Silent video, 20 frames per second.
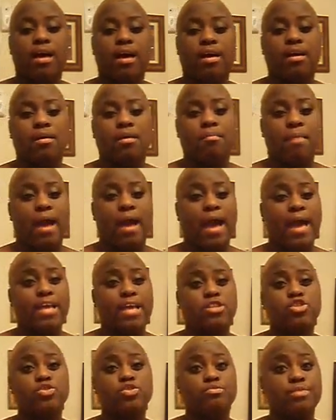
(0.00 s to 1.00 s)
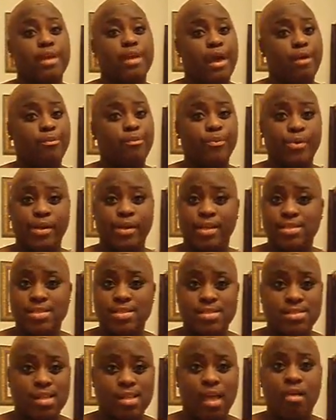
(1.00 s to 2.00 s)
Um, I do not want it
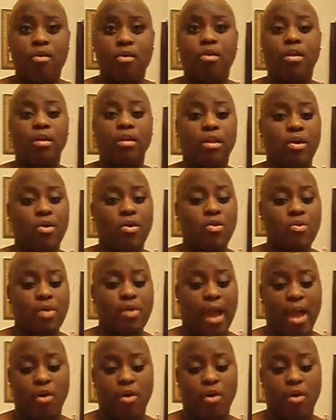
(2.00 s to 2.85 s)
to stay on long.